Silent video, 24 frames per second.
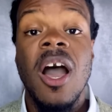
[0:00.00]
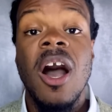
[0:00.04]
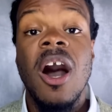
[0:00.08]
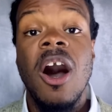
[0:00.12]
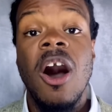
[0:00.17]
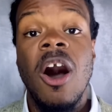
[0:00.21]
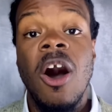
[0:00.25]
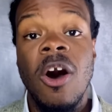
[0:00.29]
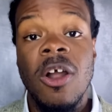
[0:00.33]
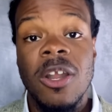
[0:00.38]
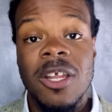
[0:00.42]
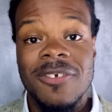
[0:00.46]

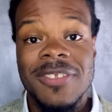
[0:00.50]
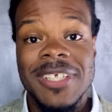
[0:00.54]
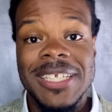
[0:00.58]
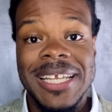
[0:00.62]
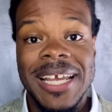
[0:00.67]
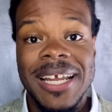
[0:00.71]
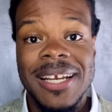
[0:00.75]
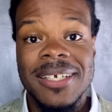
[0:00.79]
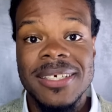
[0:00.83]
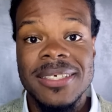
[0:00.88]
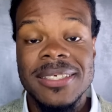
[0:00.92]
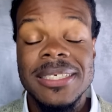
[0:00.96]
All of the
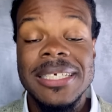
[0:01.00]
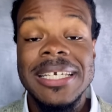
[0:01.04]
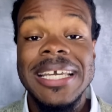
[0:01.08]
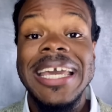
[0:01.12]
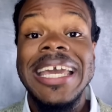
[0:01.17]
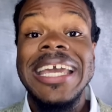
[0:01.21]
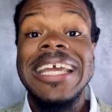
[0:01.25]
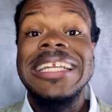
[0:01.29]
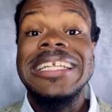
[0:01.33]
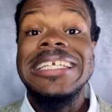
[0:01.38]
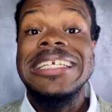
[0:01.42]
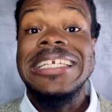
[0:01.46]
data,
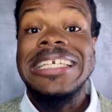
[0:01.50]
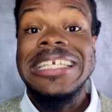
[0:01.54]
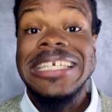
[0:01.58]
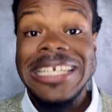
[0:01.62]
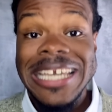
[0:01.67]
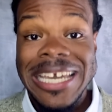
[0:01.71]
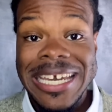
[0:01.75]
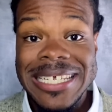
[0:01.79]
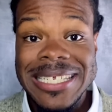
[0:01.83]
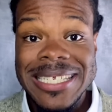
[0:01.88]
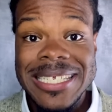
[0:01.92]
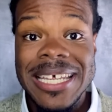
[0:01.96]
and
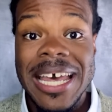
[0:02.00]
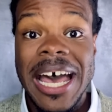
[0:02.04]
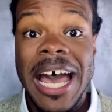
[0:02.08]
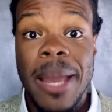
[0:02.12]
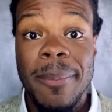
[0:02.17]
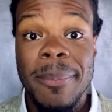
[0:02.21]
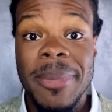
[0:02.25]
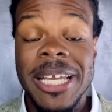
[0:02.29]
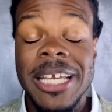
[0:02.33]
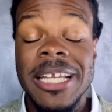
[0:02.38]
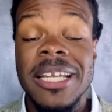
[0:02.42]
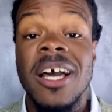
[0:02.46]
yes, I
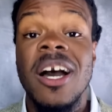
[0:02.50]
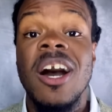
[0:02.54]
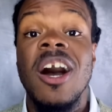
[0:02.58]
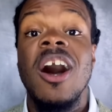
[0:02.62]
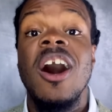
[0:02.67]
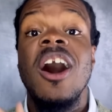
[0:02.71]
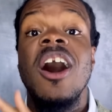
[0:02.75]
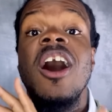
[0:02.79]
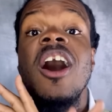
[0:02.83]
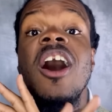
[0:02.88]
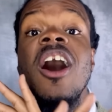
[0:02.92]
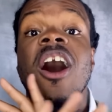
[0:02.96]
mean
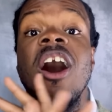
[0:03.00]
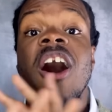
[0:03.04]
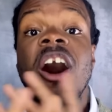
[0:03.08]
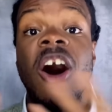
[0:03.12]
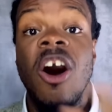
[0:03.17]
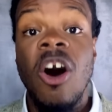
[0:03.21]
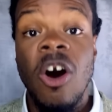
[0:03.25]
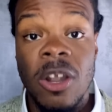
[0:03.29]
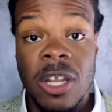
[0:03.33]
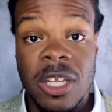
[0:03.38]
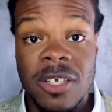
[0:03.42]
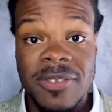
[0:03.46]

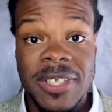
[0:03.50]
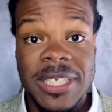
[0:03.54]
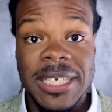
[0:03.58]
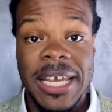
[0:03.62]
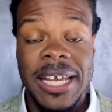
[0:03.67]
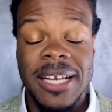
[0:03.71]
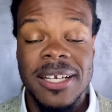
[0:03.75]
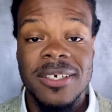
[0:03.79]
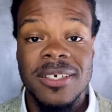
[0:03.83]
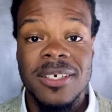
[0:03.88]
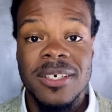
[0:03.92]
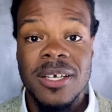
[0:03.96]
all of the
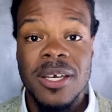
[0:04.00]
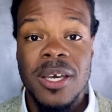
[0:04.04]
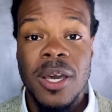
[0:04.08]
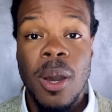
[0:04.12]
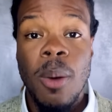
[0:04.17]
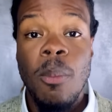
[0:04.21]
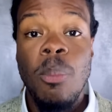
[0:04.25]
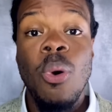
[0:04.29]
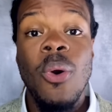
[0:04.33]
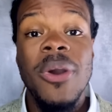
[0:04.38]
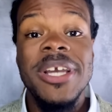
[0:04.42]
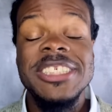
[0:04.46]
data,
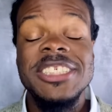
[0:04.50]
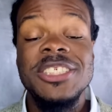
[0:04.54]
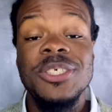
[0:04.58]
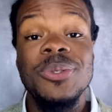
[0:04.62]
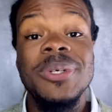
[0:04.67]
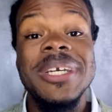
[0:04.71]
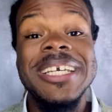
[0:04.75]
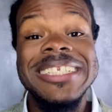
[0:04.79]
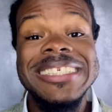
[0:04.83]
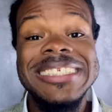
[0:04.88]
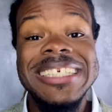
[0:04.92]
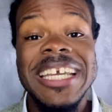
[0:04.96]
points to
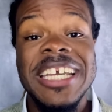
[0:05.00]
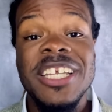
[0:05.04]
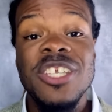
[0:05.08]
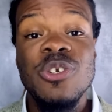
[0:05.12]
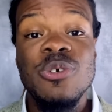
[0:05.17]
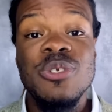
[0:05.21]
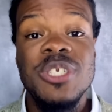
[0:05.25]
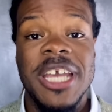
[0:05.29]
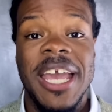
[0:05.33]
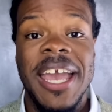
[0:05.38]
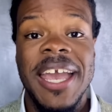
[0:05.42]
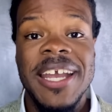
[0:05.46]
continued
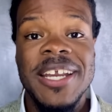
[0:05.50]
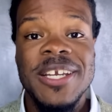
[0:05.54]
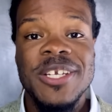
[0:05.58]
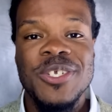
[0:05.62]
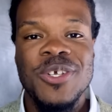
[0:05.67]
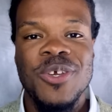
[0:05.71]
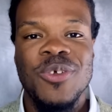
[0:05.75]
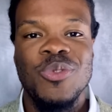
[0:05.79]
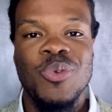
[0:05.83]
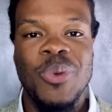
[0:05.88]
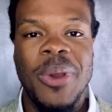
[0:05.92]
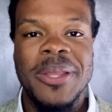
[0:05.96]
change
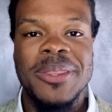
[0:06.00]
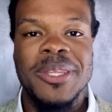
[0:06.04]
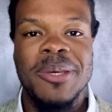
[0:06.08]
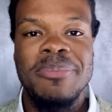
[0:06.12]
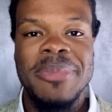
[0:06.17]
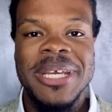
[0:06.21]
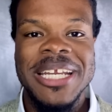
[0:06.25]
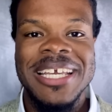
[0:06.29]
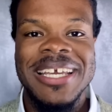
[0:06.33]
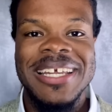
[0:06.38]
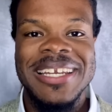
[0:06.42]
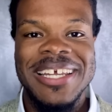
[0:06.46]
throughout the
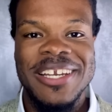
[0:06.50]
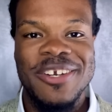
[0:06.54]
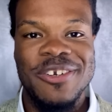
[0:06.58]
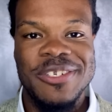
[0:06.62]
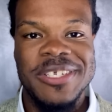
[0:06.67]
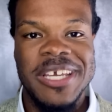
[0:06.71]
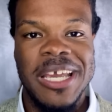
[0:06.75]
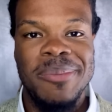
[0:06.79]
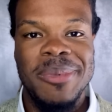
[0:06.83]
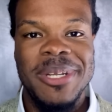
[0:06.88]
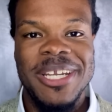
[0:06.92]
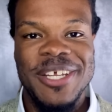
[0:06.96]
media and
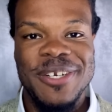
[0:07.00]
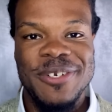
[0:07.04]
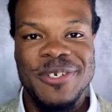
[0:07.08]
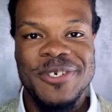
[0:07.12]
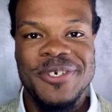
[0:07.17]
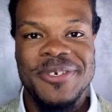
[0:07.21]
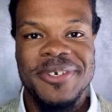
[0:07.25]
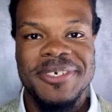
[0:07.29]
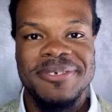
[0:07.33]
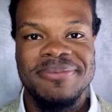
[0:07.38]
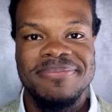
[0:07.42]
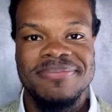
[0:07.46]
entertainment
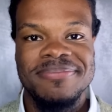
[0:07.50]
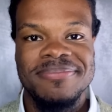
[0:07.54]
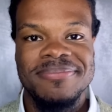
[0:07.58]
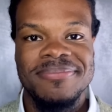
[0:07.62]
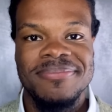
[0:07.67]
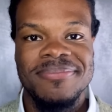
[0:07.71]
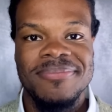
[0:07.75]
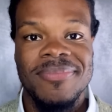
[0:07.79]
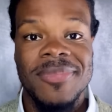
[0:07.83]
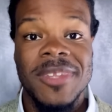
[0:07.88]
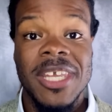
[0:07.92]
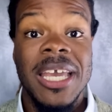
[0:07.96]
industry.
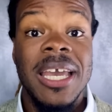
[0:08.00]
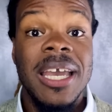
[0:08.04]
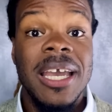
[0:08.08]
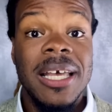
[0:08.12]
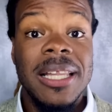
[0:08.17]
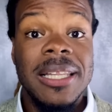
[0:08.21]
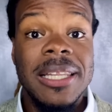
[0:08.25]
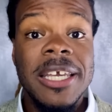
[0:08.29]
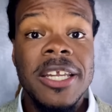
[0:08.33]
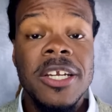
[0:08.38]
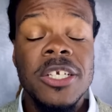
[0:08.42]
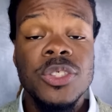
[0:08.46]

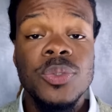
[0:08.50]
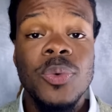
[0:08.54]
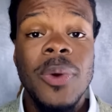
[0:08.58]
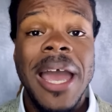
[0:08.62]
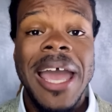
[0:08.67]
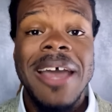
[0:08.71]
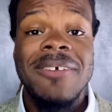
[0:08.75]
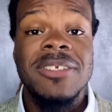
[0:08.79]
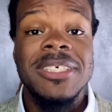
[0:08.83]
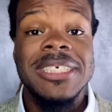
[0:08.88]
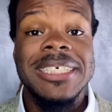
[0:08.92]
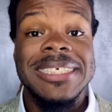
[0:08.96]
Leaders will have
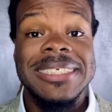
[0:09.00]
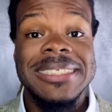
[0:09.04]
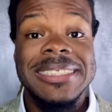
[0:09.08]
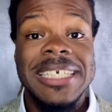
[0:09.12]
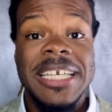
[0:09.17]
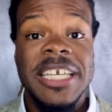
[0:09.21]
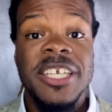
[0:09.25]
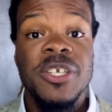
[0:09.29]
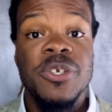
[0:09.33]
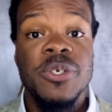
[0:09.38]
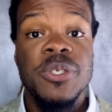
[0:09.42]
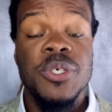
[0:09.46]
to
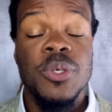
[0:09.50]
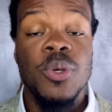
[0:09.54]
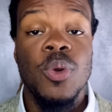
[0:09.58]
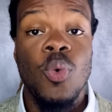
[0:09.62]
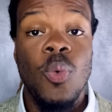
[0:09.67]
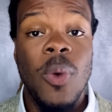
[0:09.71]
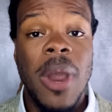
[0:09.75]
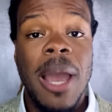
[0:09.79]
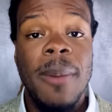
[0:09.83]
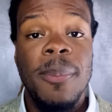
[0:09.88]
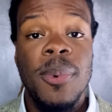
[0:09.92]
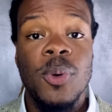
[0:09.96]
continue to
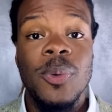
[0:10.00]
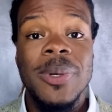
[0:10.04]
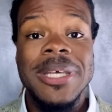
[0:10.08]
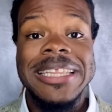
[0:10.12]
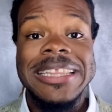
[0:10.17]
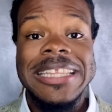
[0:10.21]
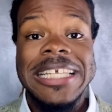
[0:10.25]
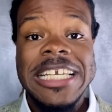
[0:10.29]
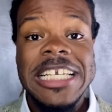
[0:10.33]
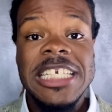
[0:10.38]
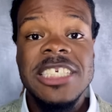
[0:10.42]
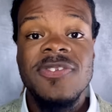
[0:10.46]
grapple with
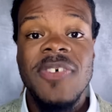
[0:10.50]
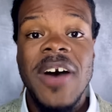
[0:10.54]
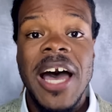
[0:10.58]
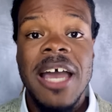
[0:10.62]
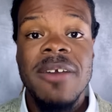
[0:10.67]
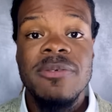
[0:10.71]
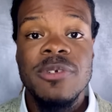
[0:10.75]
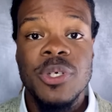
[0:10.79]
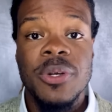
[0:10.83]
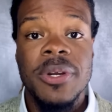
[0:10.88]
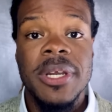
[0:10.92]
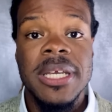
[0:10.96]
these five
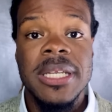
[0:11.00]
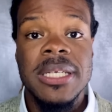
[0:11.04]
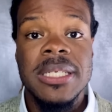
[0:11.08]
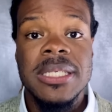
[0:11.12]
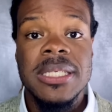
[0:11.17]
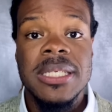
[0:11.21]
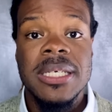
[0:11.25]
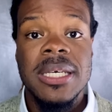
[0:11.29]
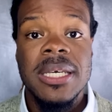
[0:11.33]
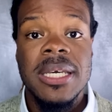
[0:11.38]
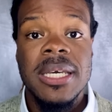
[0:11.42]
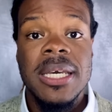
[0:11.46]
trends
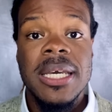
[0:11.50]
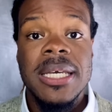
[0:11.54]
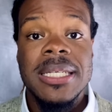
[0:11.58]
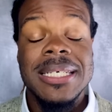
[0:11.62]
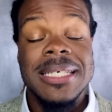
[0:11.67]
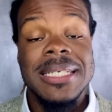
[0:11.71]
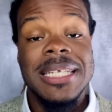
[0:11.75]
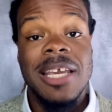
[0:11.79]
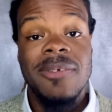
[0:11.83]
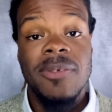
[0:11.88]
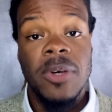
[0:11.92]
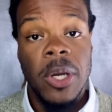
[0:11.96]
to
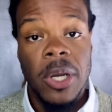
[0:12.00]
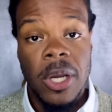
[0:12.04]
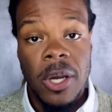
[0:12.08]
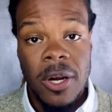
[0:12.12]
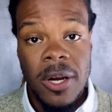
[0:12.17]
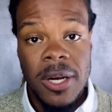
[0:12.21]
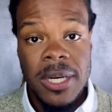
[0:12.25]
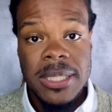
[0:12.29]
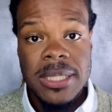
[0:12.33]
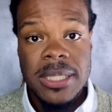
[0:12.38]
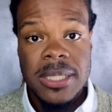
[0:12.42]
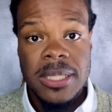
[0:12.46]
save on
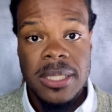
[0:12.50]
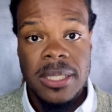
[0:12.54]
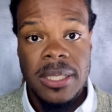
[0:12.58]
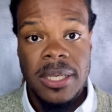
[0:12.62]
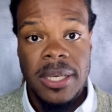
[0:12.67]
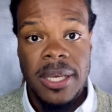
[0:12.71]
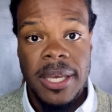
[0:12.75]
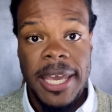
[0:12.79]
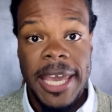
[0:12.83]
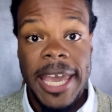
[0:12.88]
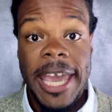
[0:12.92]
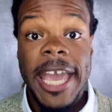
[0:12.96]
costs,
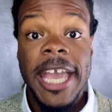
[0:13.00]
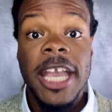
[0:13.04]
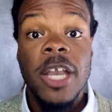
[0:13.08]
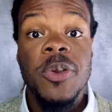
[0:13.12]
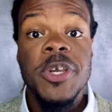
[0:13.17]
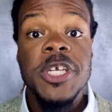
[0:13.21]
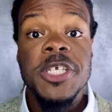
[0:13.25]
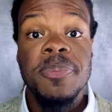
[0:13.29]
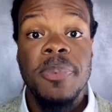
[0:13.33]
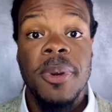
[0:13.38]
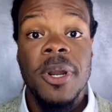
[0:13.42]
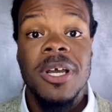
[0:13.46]
increase
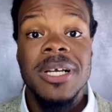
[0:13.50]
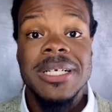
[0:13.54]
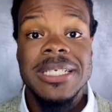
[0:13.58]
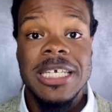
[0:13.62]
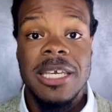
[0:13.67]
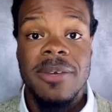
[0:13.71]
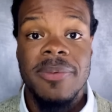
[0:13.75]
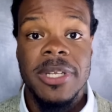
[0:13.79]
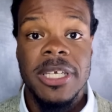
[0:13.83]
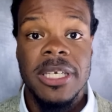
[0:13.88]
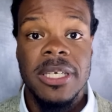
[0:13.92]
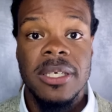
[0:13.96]

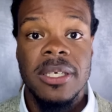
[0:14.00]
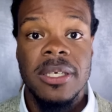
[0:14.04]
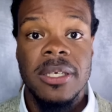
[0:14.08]
productivity,